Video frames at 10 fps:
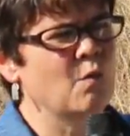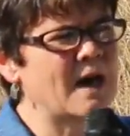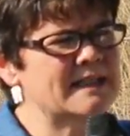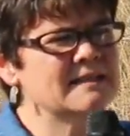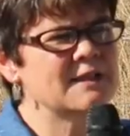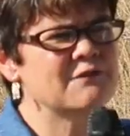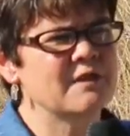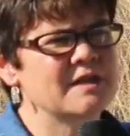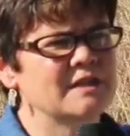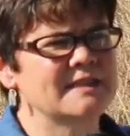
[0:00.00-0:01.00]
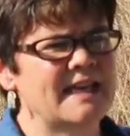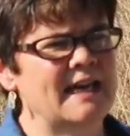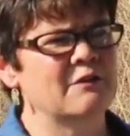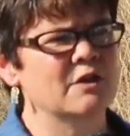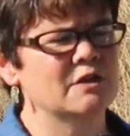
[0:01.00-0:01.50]
Wildlife-friendly
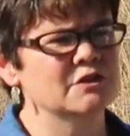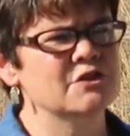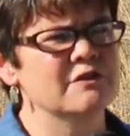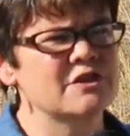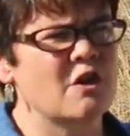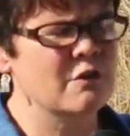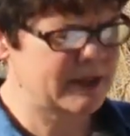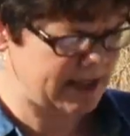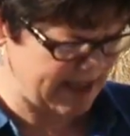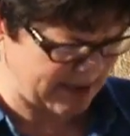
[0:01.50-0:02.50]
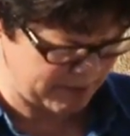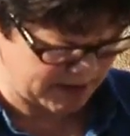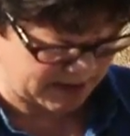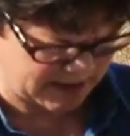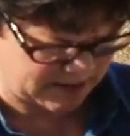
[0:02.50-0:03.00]
agriculture, it's already
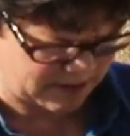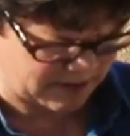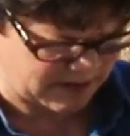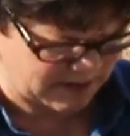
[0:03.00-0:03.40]
happening here.